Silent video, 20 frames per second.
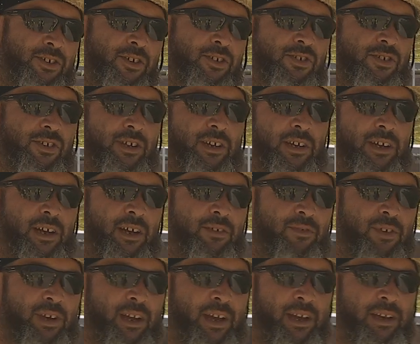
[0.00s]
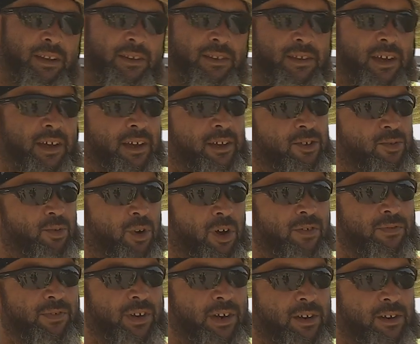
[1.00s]
usually every 8, 10,
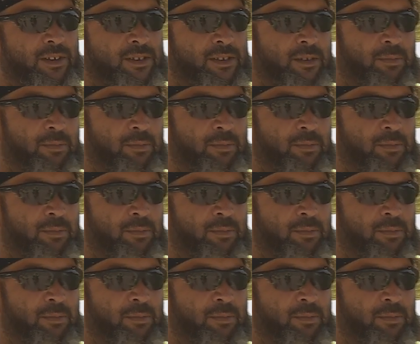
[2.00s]
12 years.